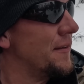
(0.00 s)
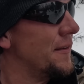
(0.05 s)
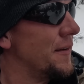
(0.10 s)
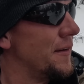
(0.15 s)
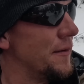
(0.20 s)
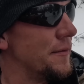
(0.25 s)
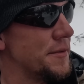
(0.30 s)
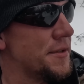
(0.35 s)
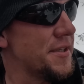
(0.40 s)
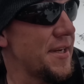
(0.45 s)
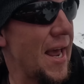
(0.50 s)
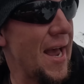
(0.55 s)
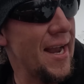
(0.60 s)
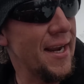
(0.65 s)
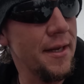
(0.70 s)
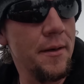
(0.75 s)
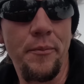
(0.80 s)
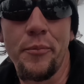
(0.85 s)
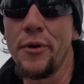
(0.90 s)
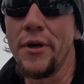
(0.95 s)
It was
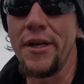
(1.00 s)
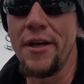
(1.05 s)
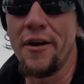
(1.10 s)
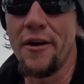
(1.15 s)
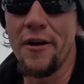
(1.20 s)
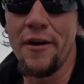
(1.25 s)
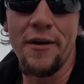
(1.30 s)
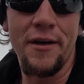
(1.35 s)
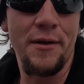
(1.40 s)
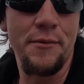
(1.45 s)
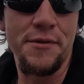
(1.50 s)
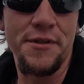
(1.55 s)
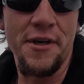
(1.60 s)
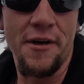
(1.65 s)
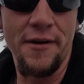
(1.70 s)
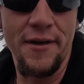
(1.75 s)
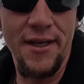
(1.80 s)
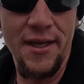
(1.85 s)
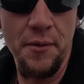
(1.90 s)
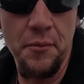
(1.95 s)
sagging pretty hard. I was
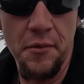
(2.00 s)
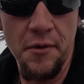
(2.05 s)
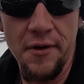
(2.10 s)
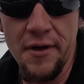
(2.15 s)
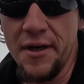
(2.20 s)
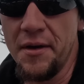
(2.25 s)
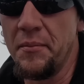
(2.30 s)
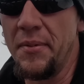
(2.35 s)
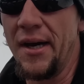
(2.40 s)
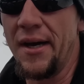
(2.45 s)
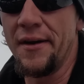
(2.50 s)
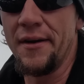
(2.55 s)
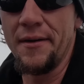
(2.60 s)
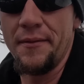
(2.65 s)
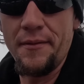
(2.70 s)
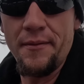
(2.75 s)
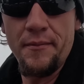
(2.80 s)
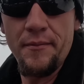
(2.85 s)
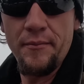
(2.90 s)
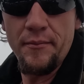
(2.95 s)
starting to get worried about it
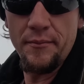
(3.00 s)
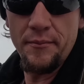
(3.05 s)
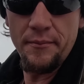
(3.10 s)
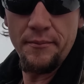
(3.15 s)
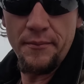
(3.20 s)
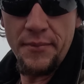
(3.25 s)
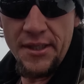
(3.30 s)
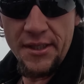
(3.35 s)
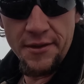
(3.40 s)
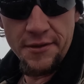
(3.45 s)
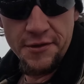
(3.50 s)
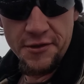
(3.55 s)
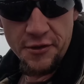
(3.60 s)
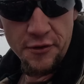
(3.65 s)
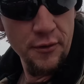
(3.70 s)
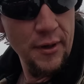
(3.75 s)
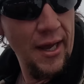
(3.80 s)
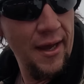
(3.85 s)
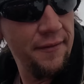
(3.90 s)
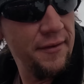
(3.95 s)
being
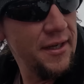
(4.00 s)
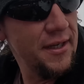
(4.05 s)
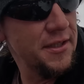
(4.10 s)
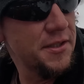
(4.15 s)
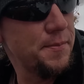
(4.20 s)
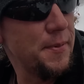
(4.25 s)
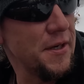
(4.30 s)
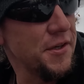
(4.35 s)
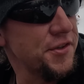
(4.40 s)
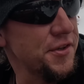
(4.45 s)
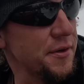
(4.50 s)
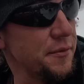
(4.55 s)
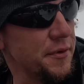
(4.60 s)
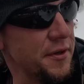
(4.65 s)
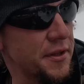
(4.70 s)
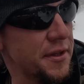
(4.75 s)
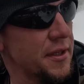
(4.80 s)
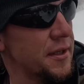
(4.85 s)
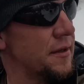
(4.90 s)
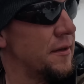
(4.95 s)
too heavy, especially
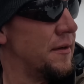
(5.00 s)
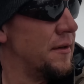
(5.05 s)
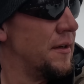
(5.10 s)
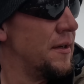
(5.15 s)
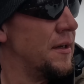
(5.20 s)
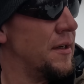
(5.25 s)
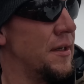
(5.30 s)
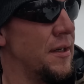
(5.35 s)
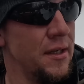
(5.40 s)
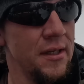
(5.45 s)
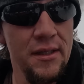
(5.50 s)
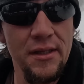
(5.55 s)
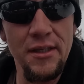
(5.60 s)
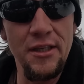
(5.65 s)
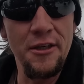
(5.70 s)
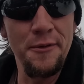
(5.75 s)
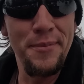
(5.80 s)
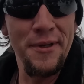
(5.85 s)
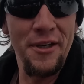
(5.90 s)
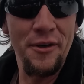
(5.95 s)
with the
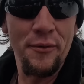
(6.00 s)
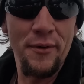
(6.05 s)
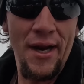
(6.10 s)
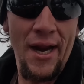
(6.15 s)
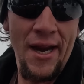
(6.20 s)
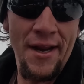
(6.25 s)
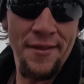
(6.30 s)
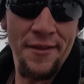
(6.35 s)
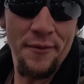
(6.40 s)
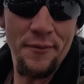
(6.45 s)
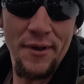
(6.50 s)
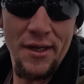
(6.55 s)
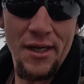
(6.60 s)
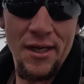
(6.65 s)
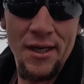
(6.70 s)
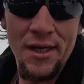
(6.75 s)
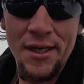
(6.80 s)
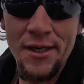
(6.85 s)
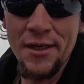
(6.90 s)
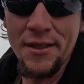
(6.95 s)
little bit of rain that we
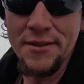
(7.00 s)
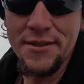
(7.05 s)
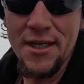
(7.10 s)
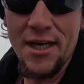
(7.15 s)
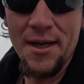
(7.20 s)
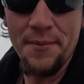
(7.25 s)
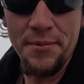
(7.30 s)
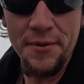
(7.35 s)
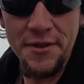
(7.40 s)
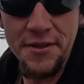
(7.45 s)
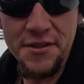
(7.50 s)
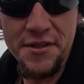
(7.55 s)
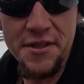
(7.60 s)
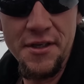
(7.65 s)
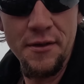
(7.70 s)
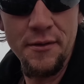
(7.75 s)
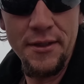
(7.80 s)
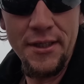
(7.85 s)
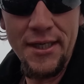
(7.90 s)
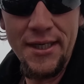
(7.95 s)
got on top of the
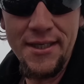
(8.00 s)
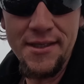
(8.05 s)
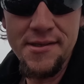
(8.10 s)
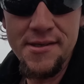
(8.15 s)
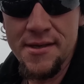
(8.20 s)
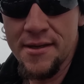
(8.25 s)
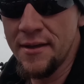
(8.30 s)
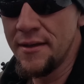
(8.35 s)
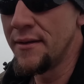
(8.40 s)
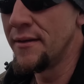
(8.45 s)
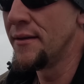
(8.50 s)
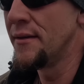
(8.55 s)
snow and ice.